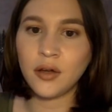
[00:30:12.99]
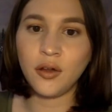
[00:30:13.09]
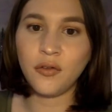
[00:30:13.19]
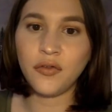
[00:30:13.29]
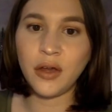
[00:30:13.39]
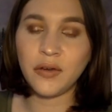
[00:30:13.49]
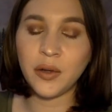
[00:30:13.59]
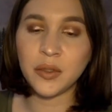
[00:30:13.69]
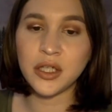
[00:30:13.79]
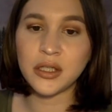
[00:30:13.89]
cult
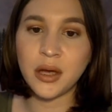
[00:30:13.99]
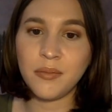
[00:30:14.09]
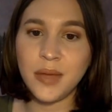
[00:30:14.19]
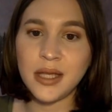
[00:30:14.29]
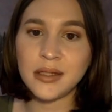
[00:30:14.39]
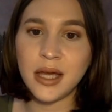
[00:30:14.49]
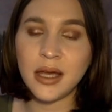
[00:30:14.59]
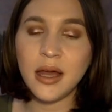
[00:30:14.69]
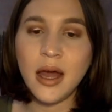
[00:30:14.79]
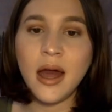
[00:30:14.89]
favorite, which is amazing.